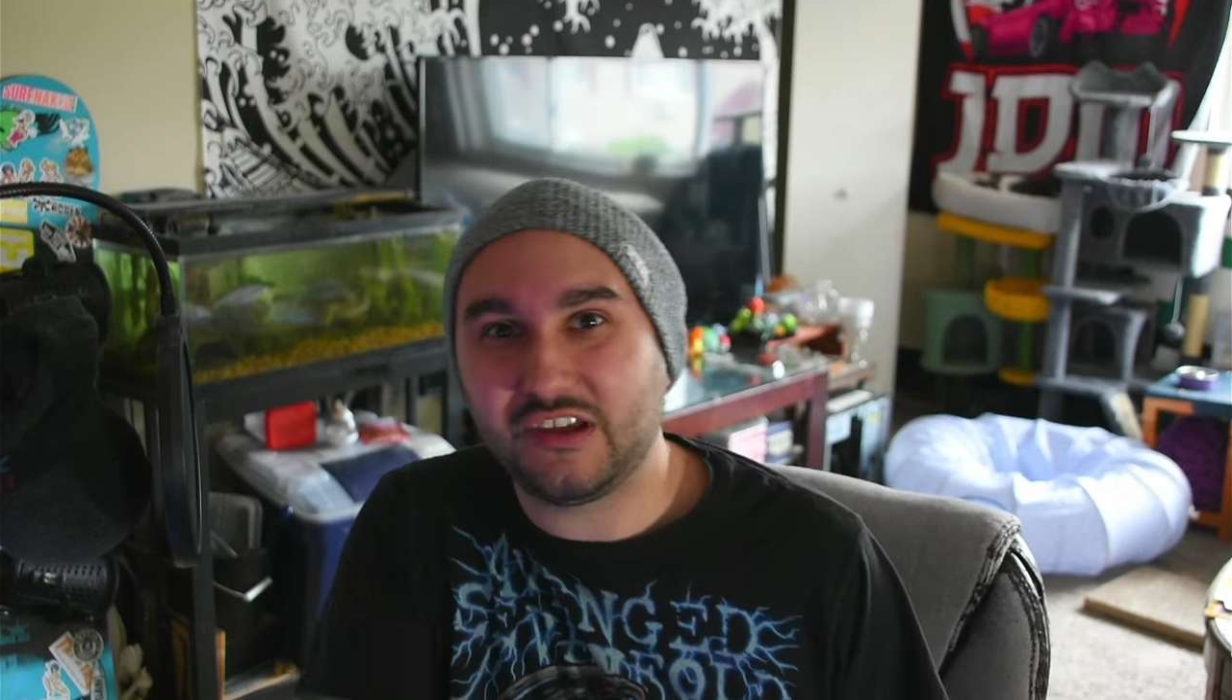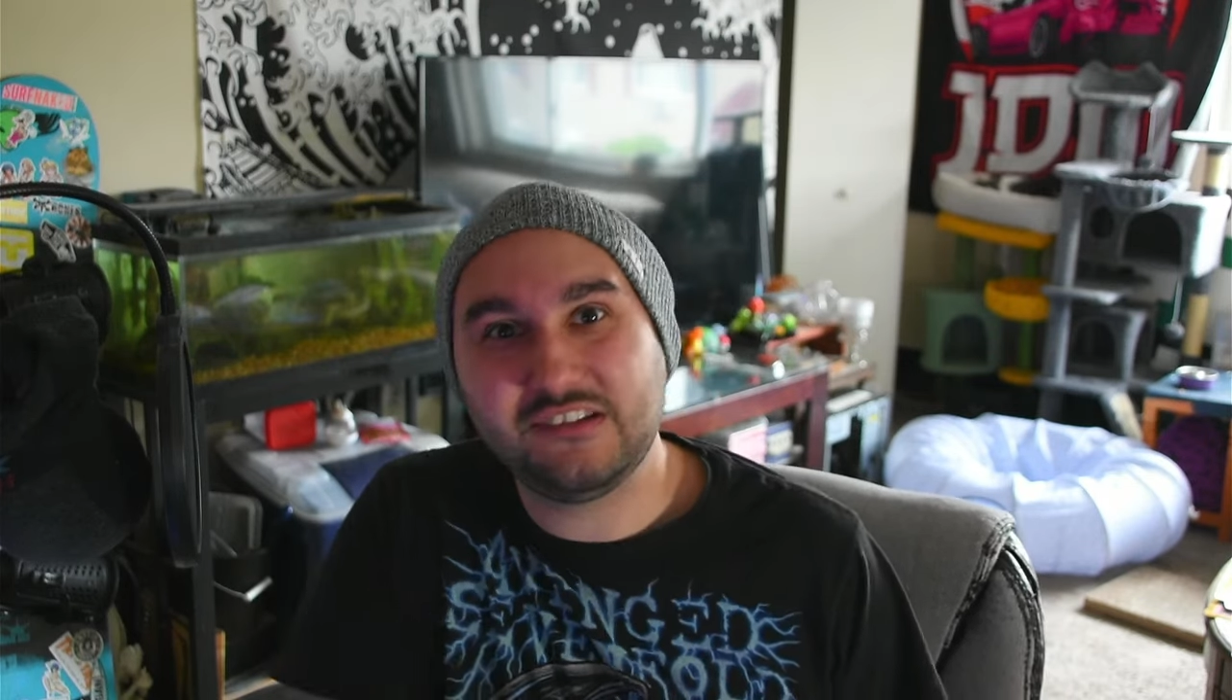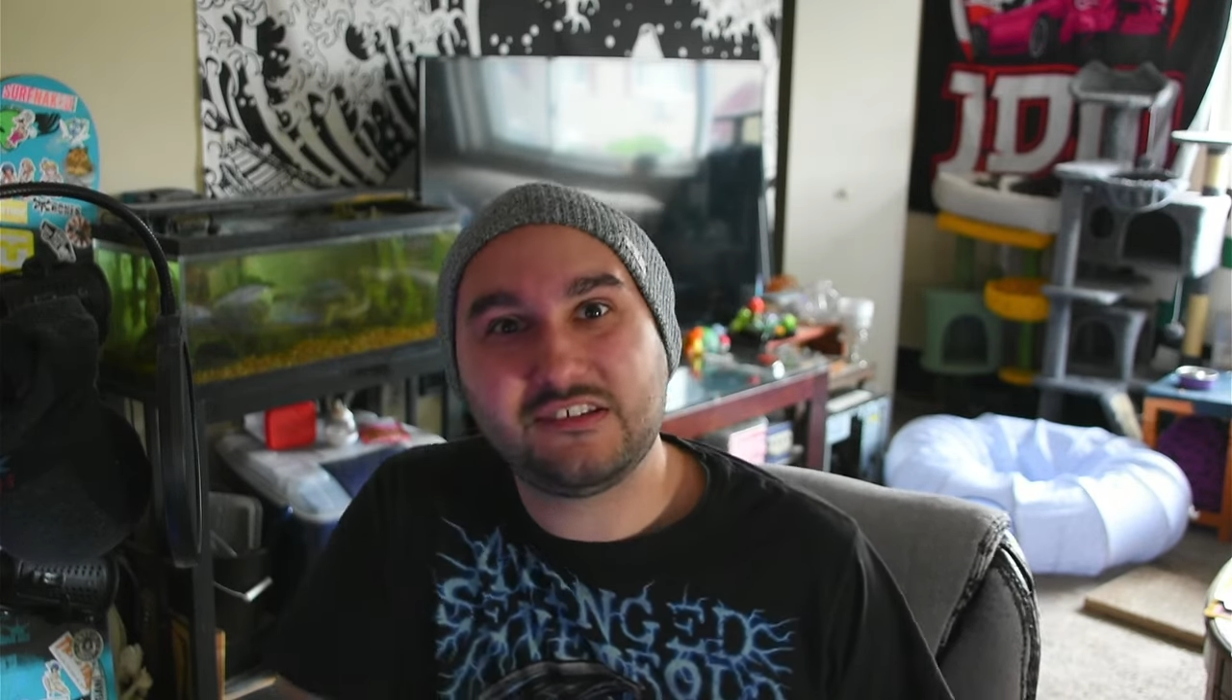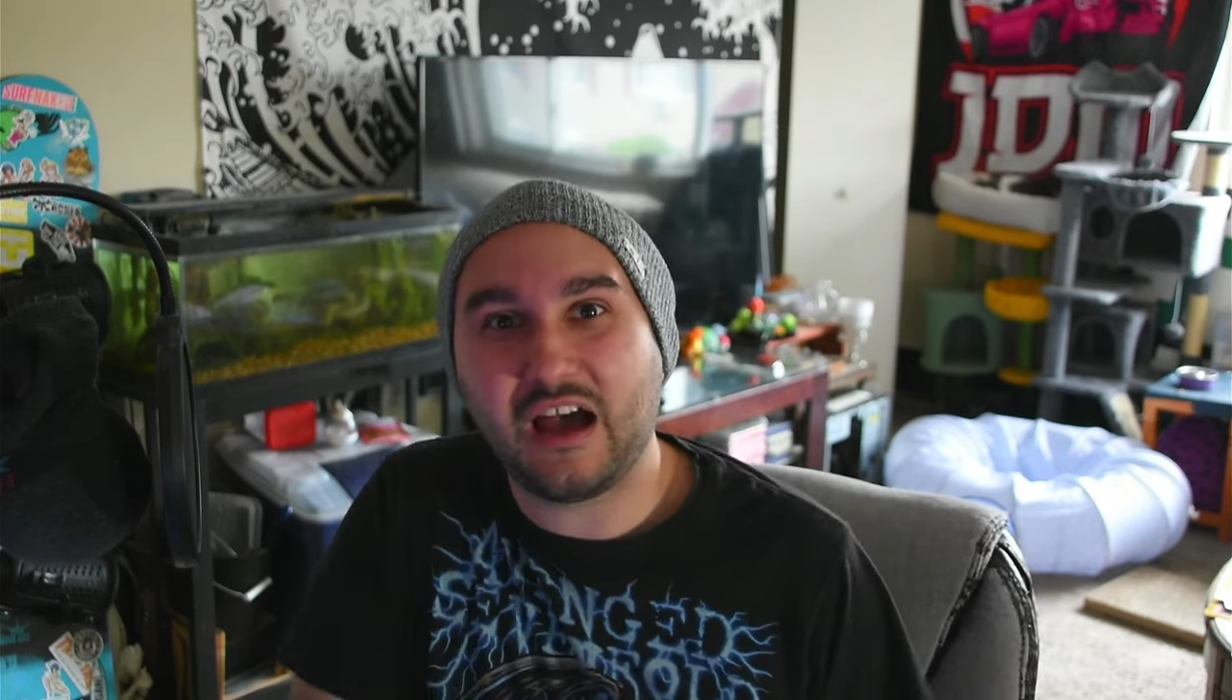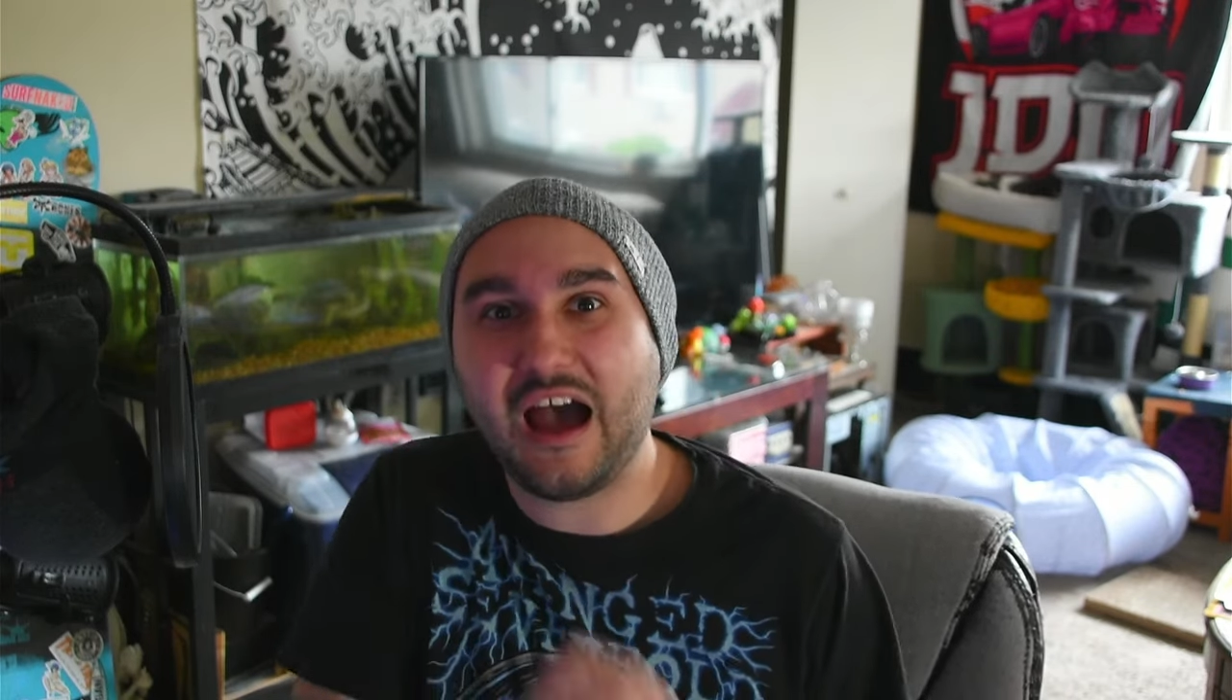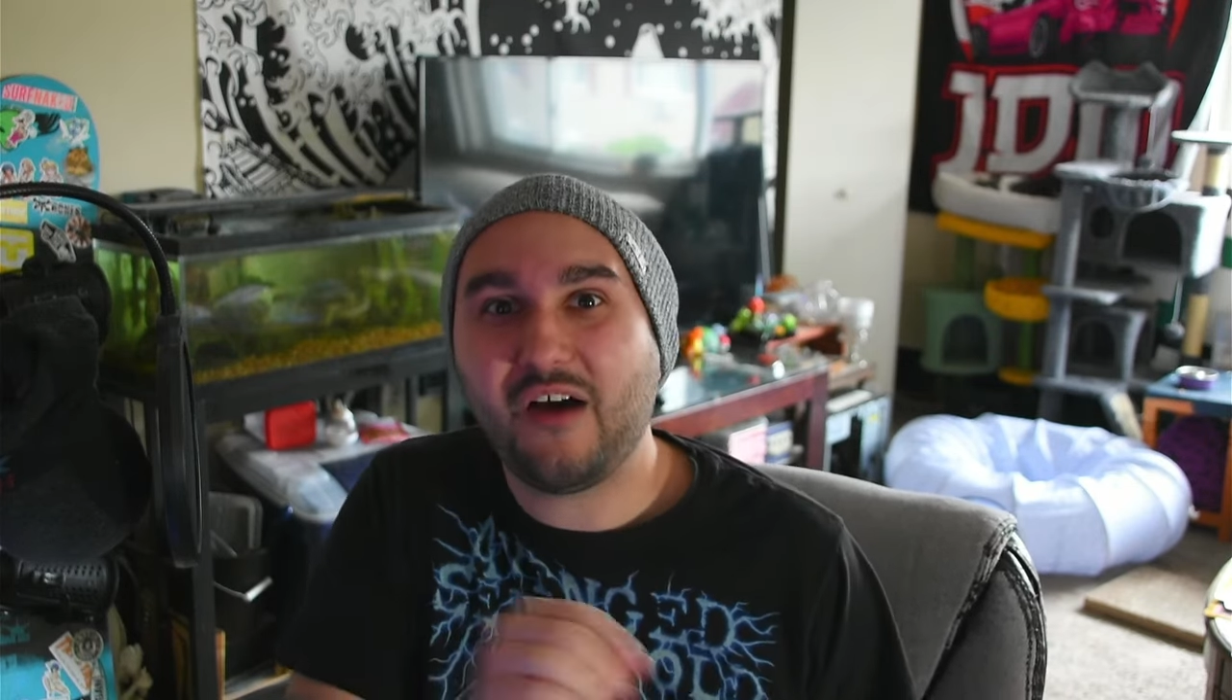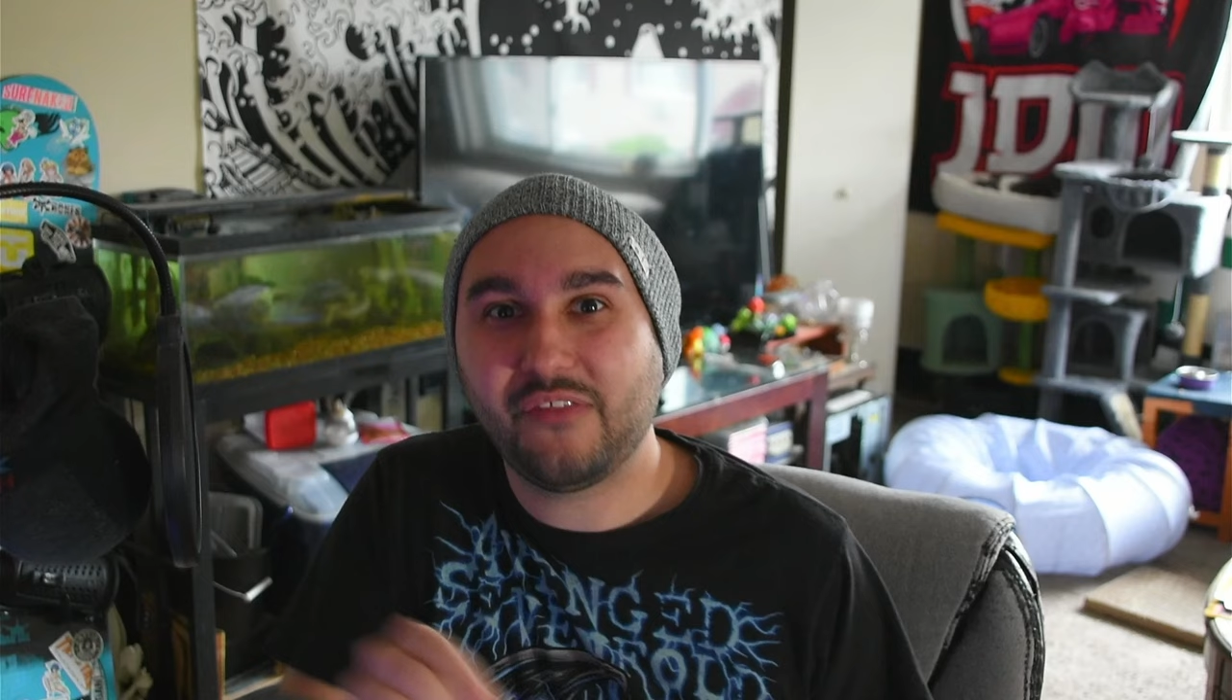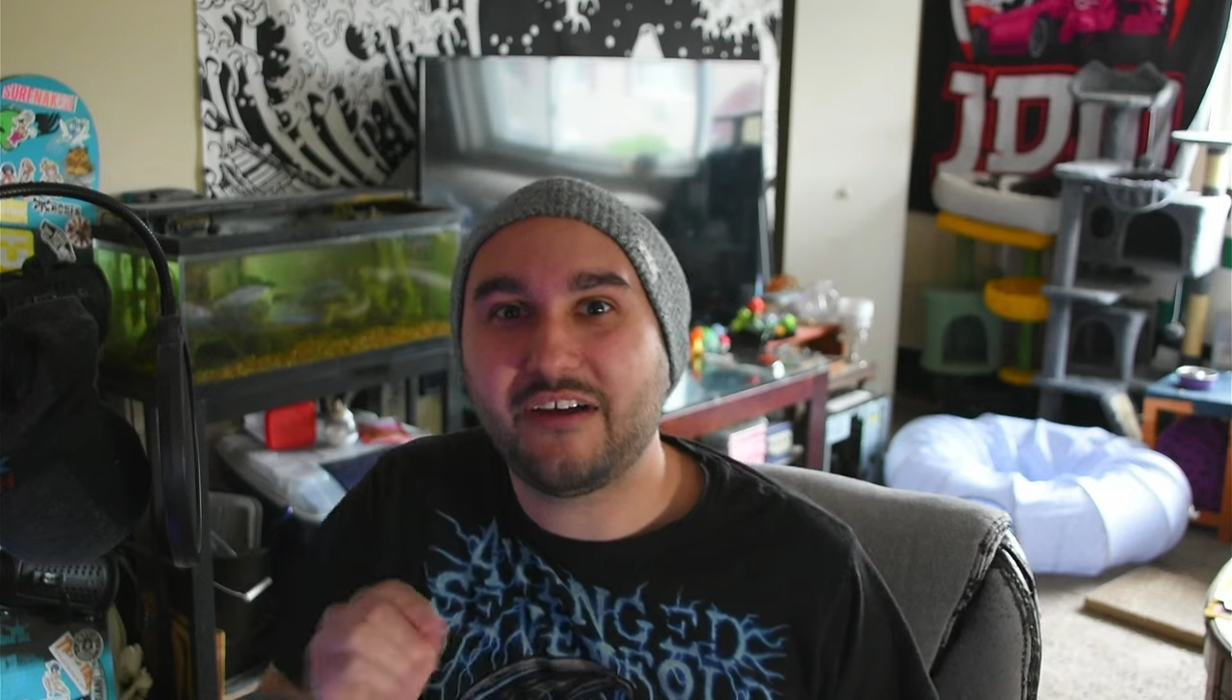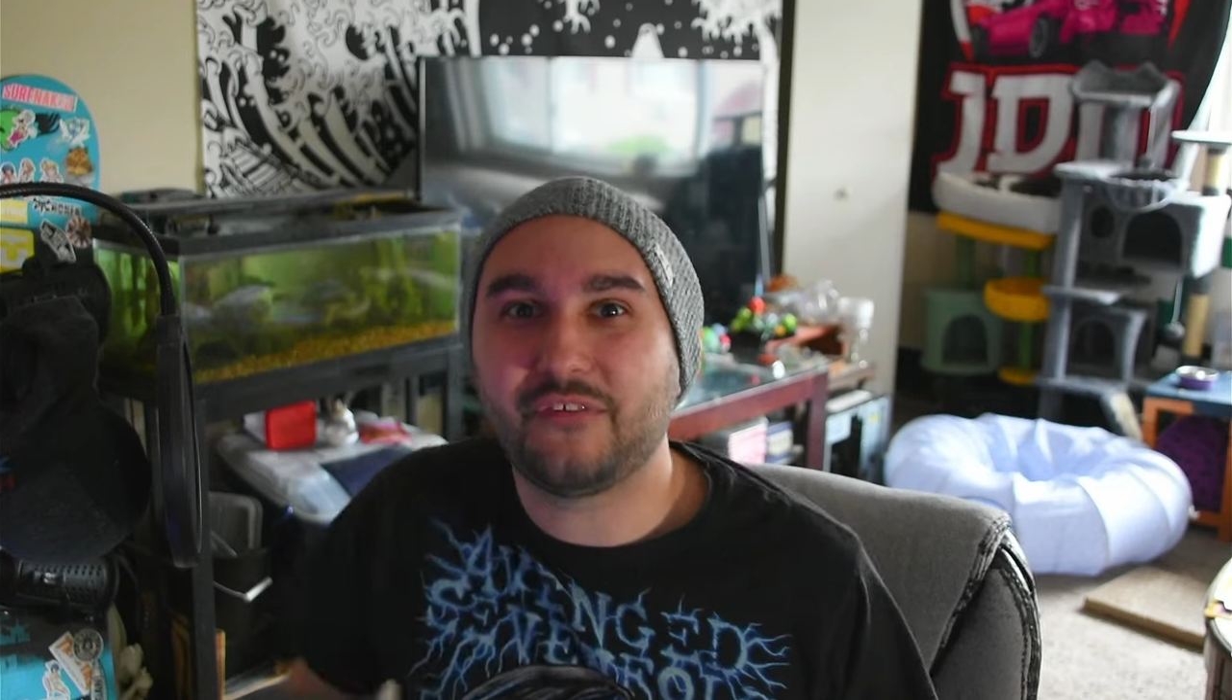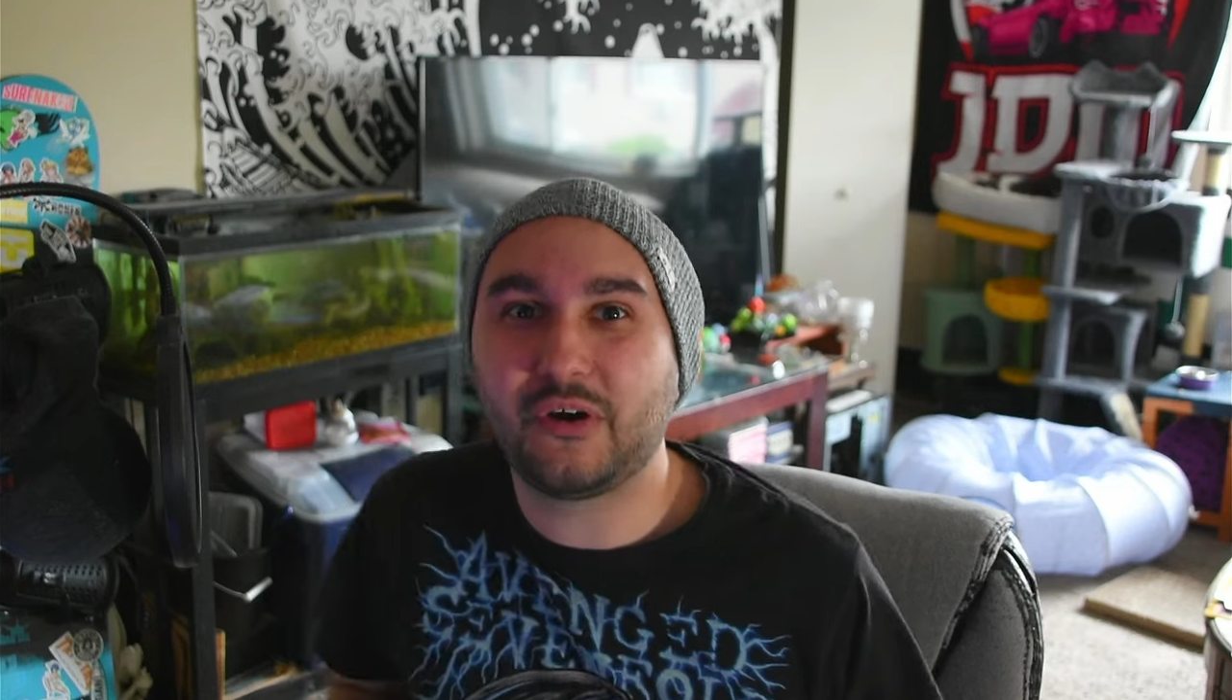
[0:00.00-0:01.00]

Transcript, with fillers: into how that